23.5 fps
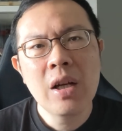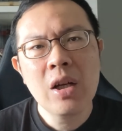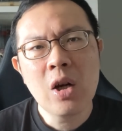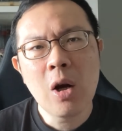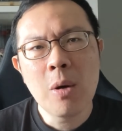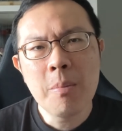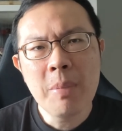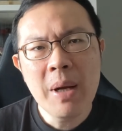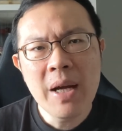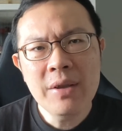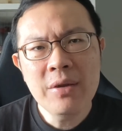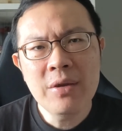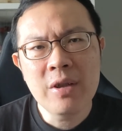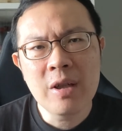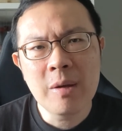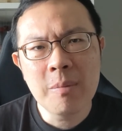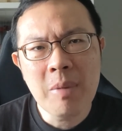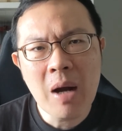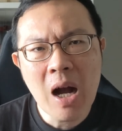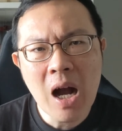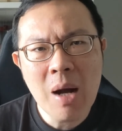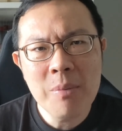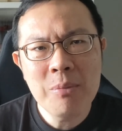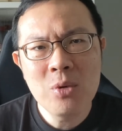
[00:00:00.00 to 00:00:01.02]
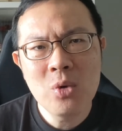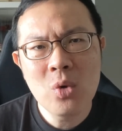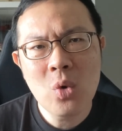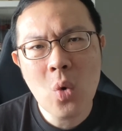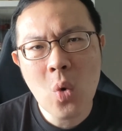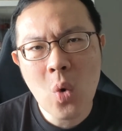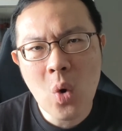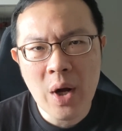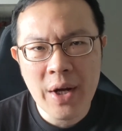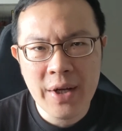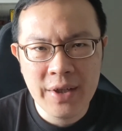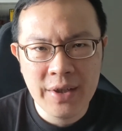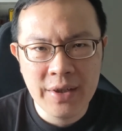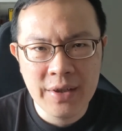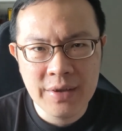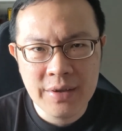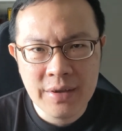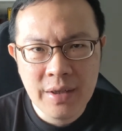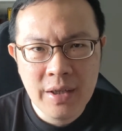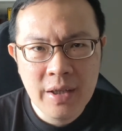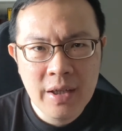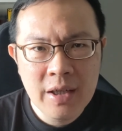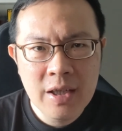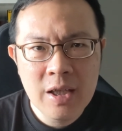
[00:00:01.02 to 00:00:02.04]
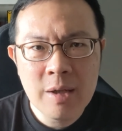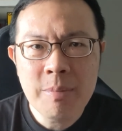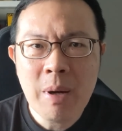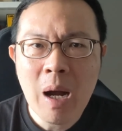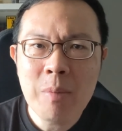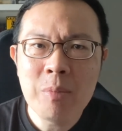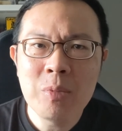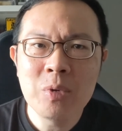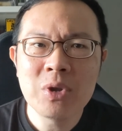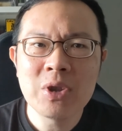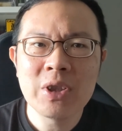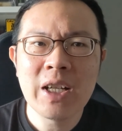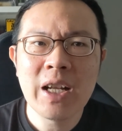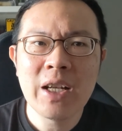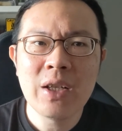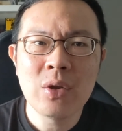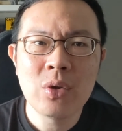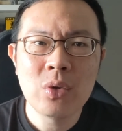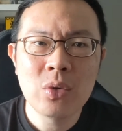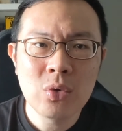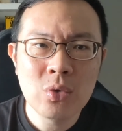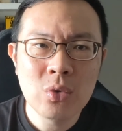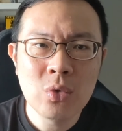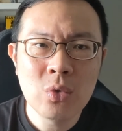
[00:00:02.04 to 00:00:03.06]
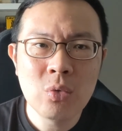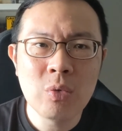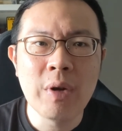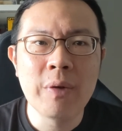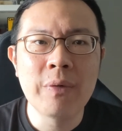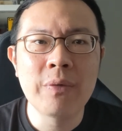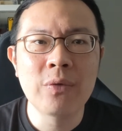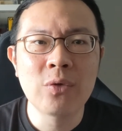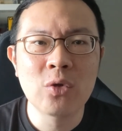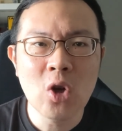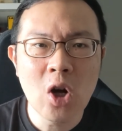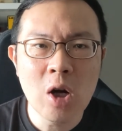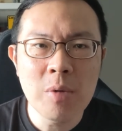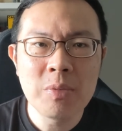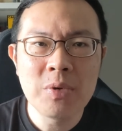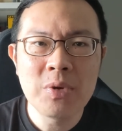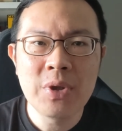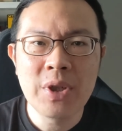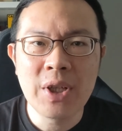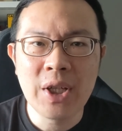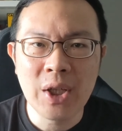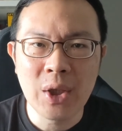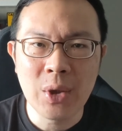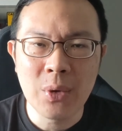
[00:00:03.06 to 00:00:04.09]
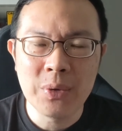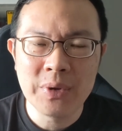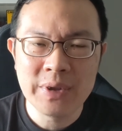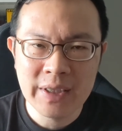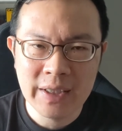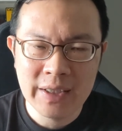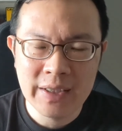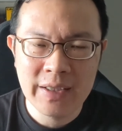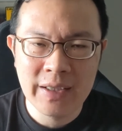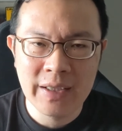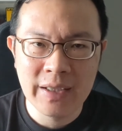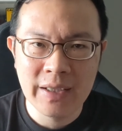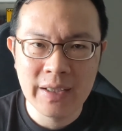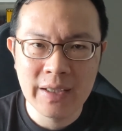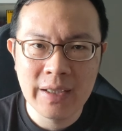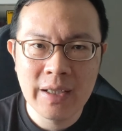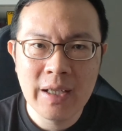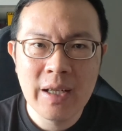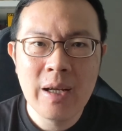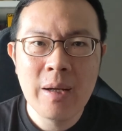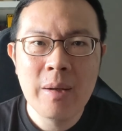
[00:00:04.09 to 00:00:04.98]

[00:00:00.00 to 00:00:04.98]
Compared to the Pamu Quiet, the Pamu Slide 2 with normal EQ setting,